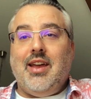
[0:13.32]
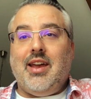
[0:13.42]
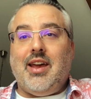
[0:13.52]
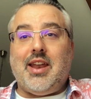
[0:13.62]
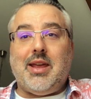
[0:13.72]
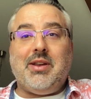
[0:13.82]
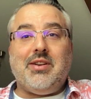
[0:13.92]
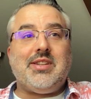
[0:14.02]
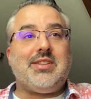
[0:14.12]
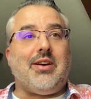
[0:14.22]
And I'm here
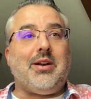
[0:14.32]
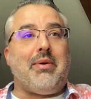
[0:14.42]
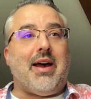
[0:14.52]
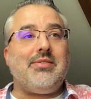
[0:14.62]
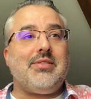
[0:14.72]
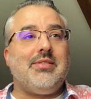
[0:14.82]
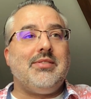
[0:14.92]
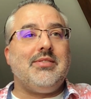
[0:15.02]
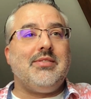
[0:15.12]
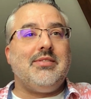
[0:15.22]
to talk about
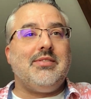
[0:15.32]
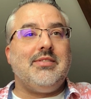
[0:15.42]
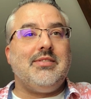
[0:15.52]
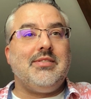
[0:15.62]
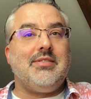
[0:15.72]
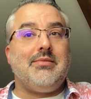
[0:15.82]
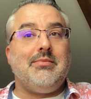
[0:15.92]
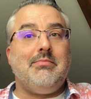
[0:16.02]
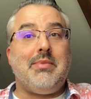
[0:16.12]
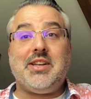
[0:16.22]

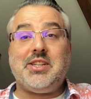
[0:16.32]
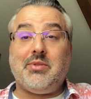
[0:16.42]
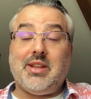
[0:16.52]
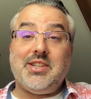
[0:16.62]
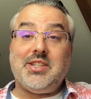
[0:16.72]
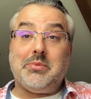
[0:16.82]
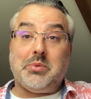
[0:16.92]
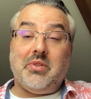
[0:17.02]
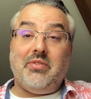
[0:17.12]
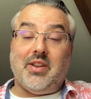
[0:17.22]
managing relationships
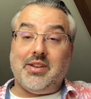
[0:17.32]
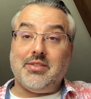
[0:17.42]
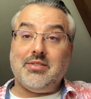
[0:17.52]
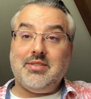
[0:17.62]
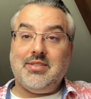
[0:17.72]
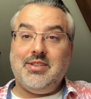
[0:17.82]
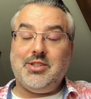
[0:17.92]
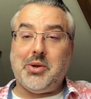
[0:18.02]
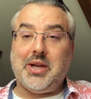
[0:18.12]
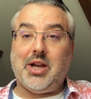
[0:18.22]
with funders
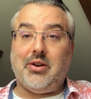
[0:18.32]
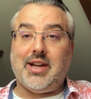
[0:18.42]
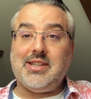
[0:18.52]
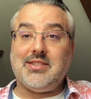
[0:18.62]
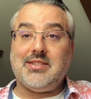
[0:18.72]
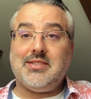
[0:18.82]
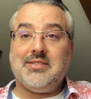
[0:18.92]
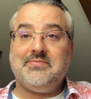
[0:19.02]
during a crisis.